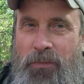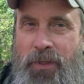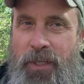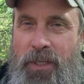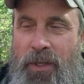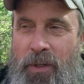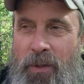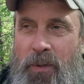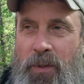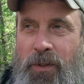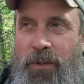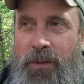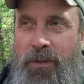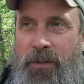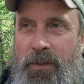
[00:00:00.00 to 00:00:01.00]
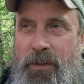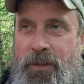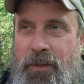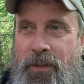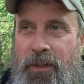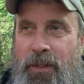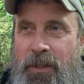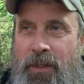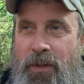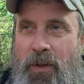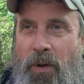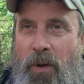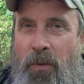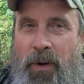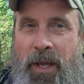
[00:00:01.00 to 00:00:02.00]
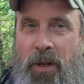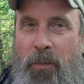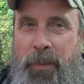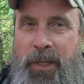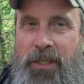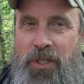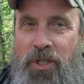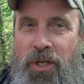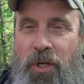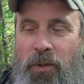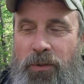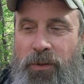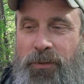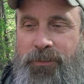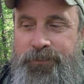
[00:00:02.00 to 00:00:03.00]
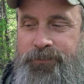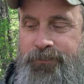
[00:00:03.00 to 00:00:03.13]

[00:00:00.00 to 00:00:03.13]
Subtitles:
video on how to make a shelter.